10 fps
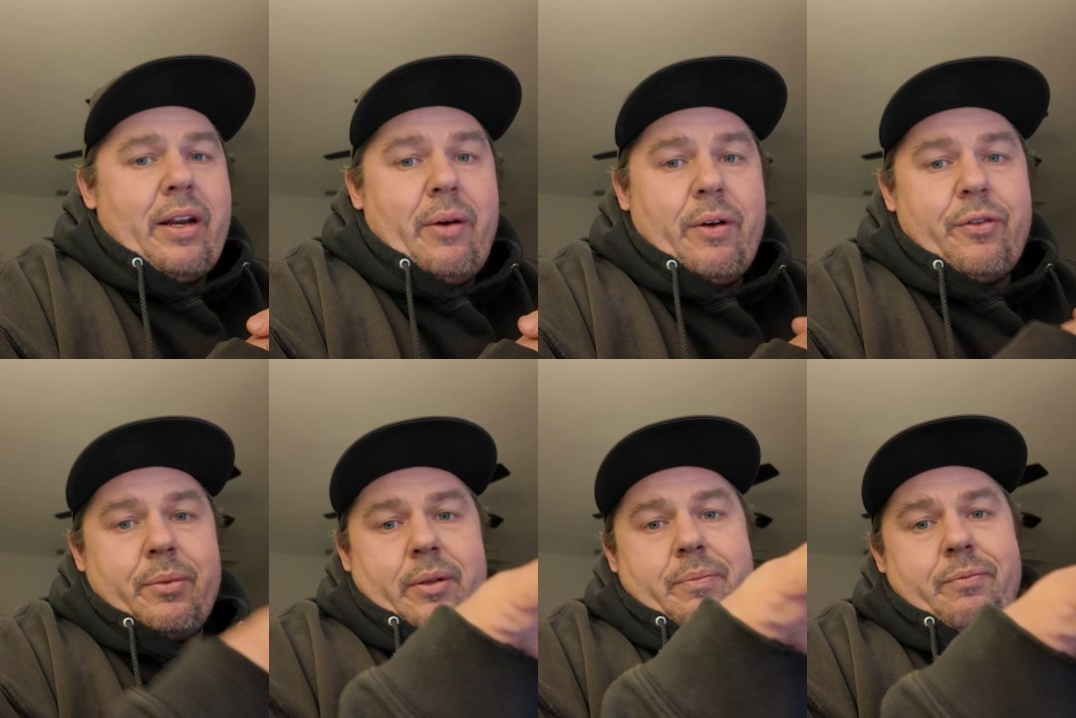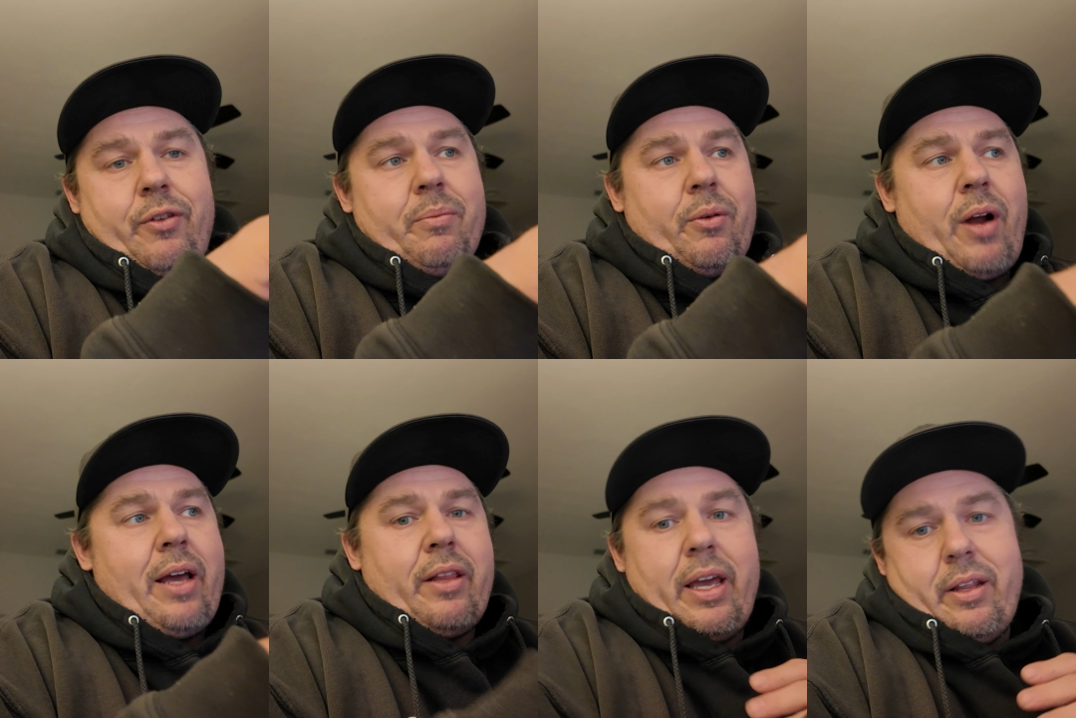And he went from the
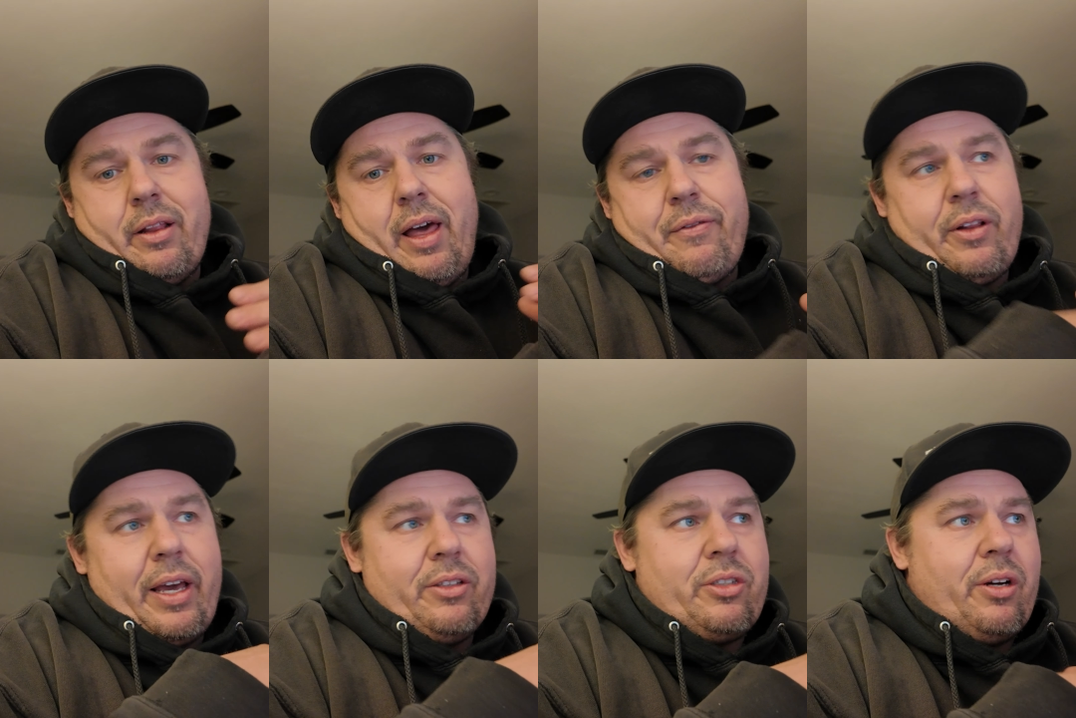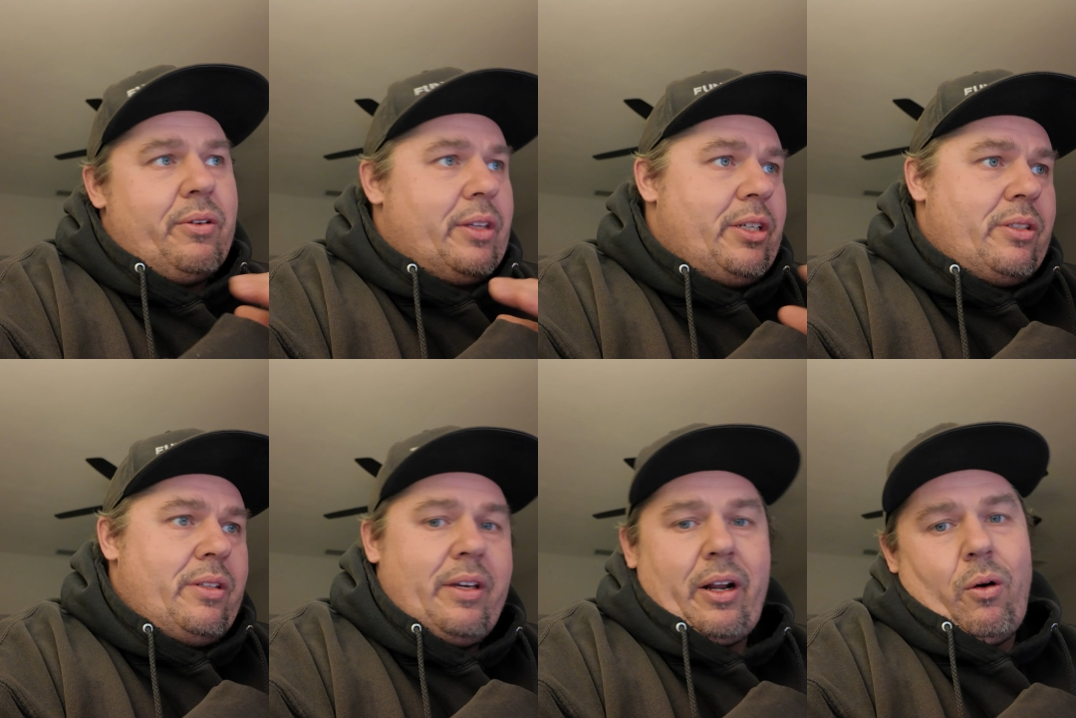right lane to the left lane, so at
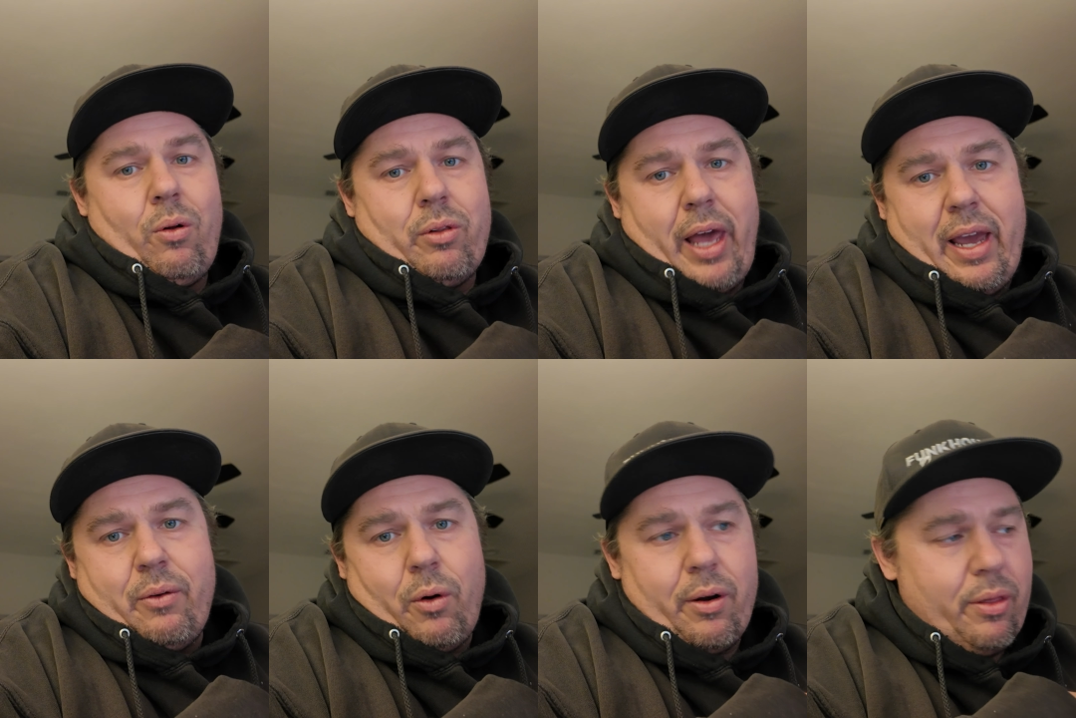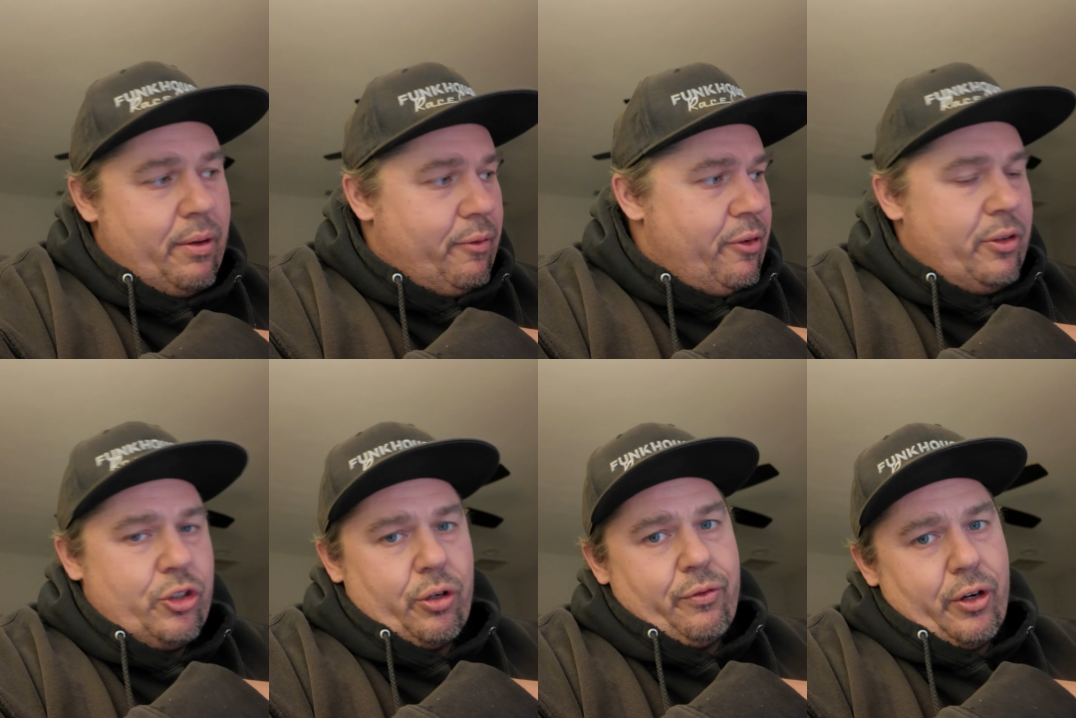least you get a whole lane worth of
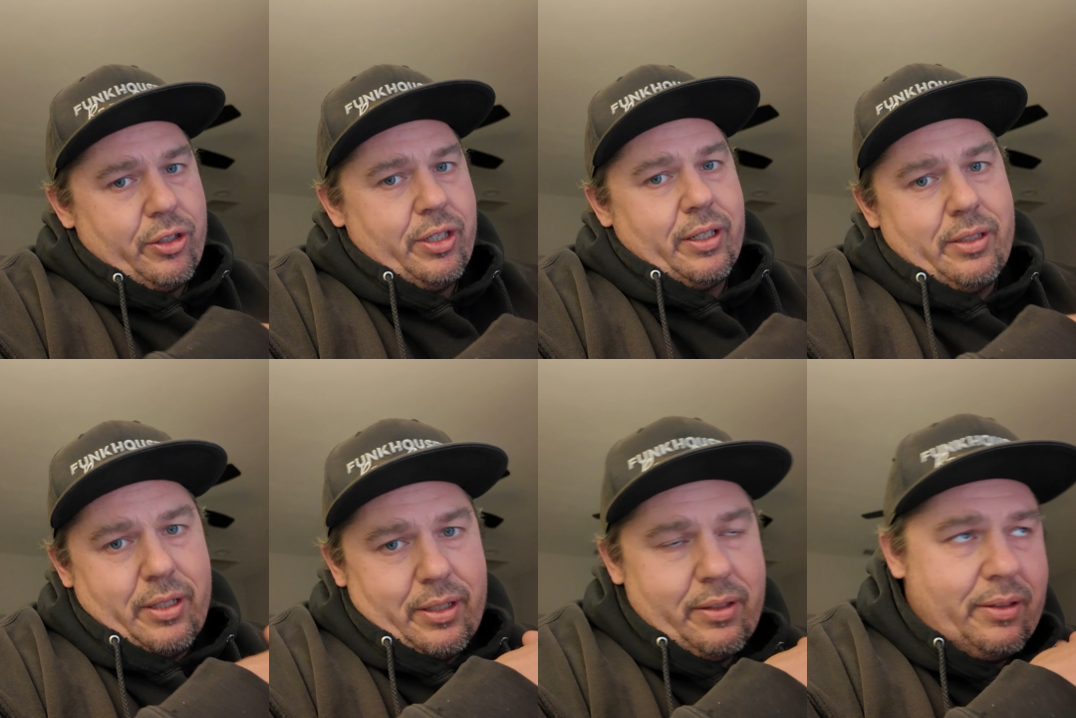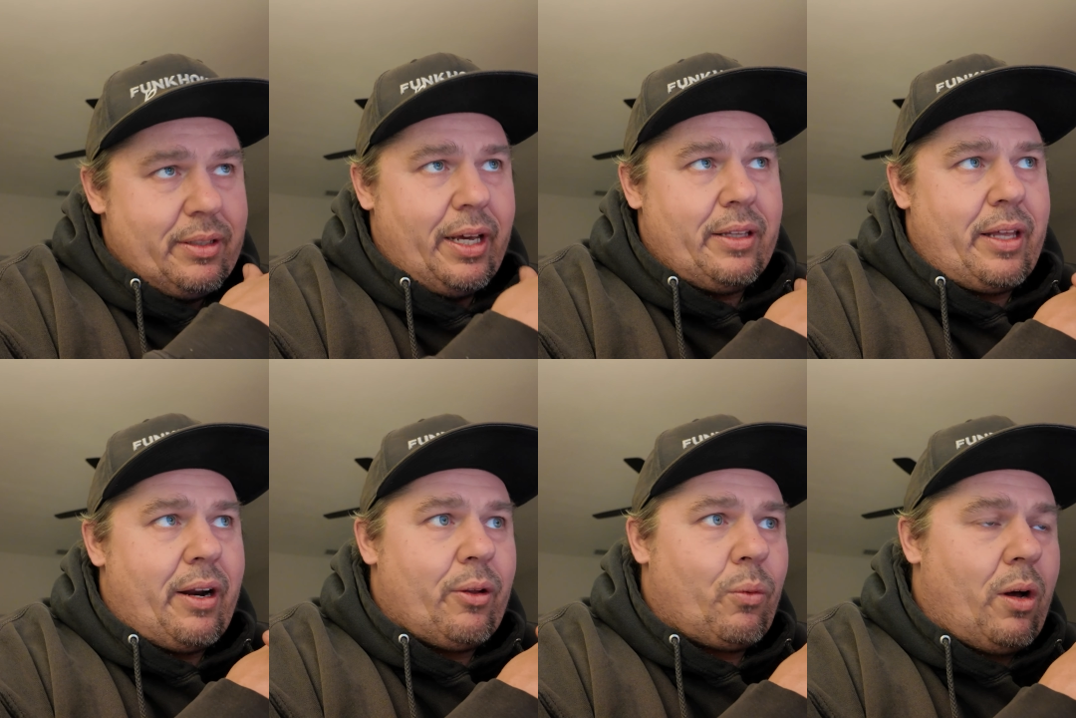traversing to hit
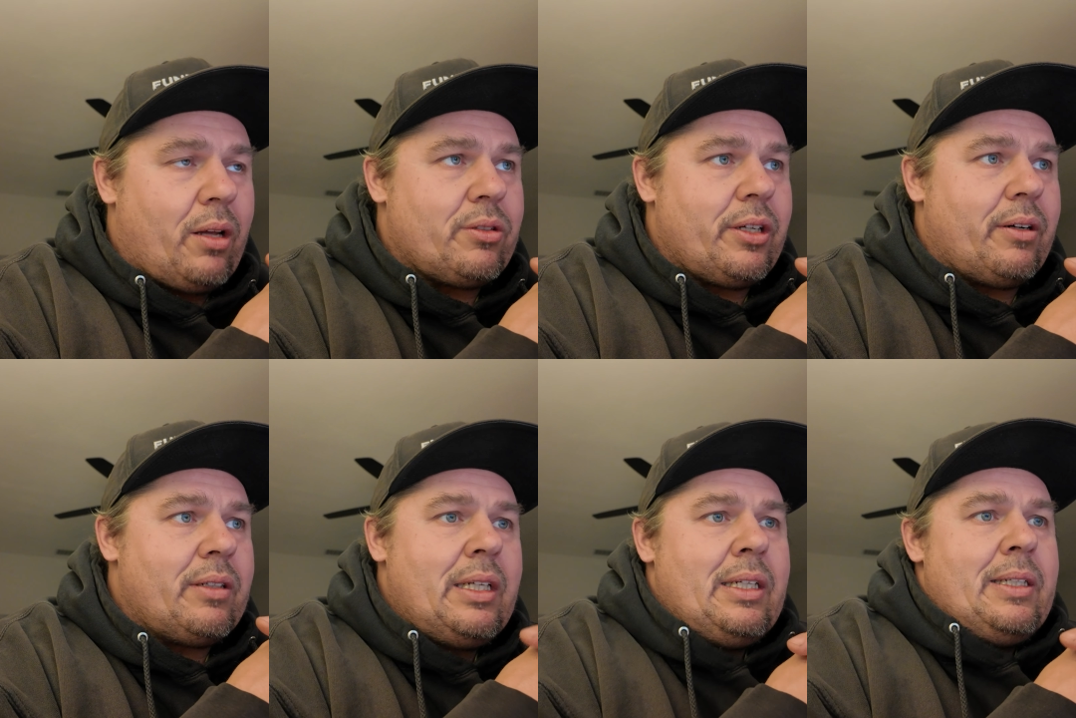that other wall. So